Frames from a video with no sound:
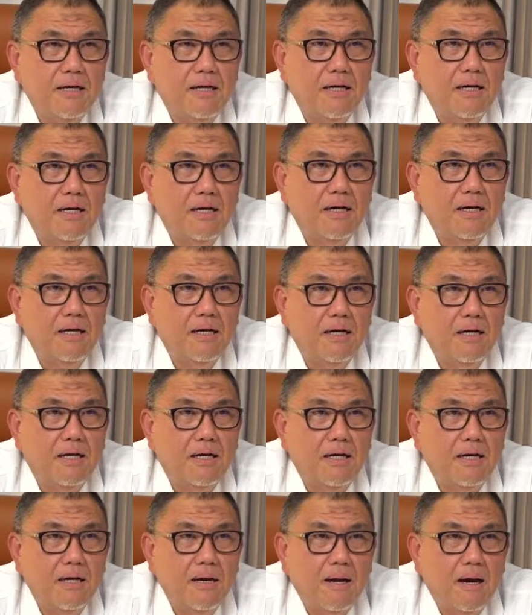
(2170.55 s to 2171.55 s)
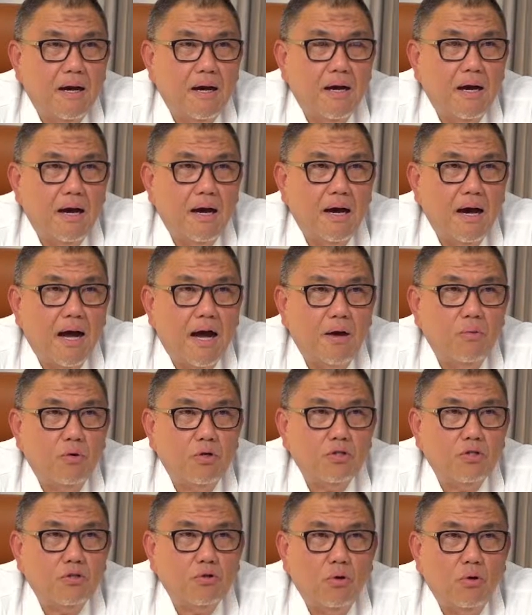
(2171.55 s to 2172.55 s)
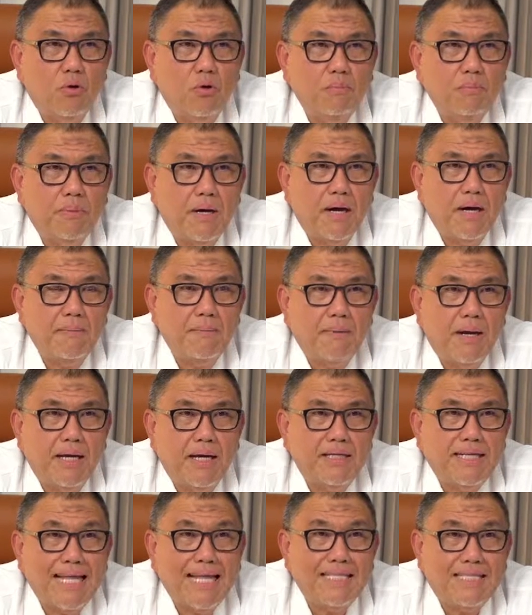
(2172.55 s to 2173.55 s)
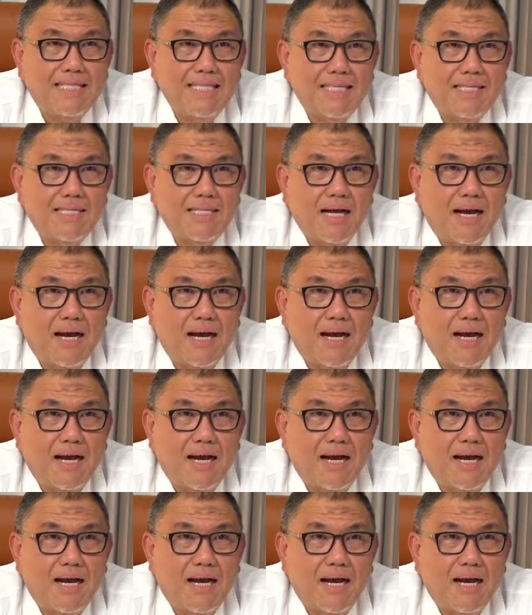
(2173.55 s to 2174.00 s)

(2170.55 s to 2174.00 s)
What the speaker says: I was told by my dentist